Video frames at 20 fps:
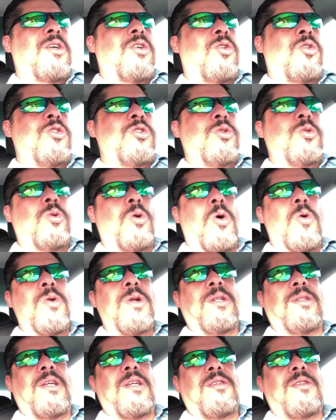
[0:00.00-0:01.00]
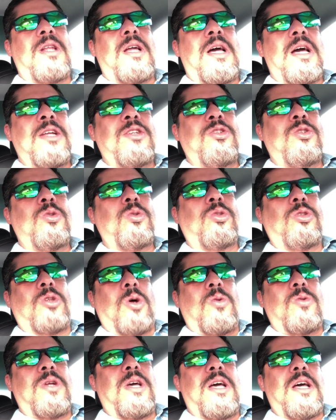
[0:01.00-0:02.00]
or you own a Tesla and you
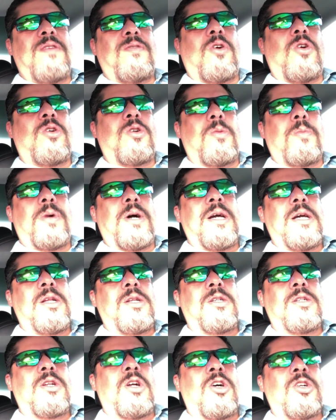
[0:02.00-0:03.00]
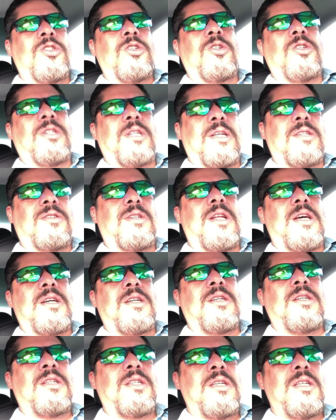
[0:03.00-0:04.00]
don't have autopilot on your
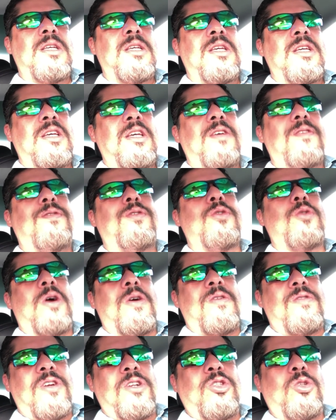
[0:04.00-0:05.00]
Tesla, if you ever